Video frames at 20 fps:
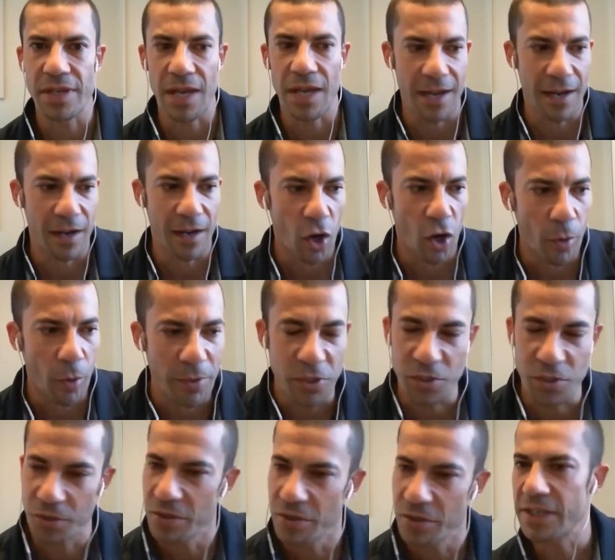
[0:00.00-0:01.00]

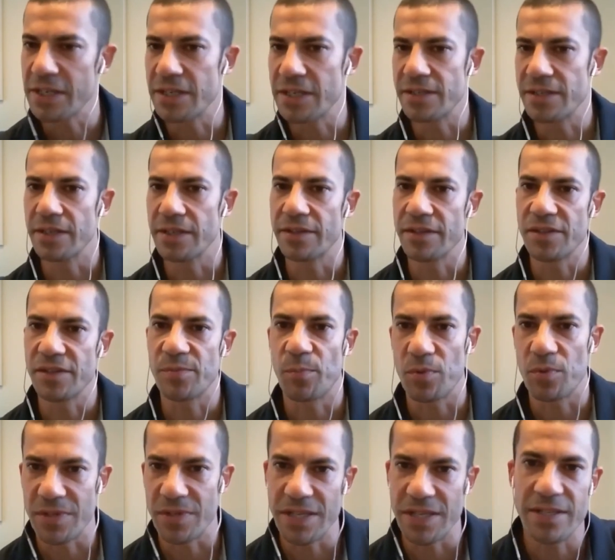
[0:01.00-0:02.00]
opportunities that this
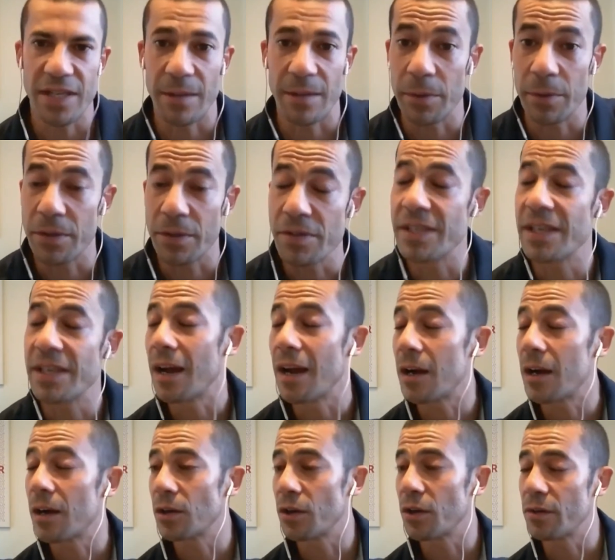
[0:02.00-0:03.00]
presents are, because there
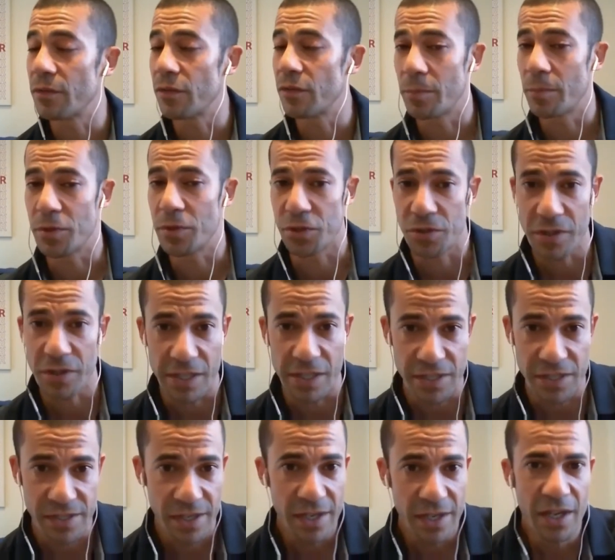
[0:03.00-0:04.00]
are a lot of
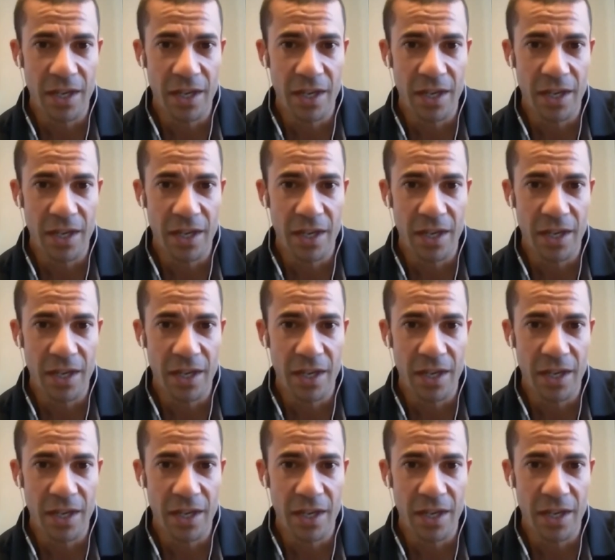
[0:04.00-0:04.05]
opportunities.